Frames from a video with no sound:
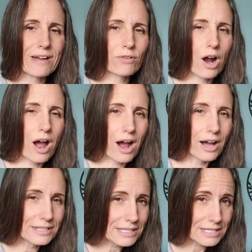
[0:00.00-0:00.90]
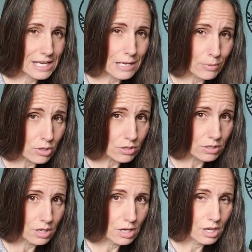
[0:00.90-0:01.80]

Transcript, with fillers: never unstable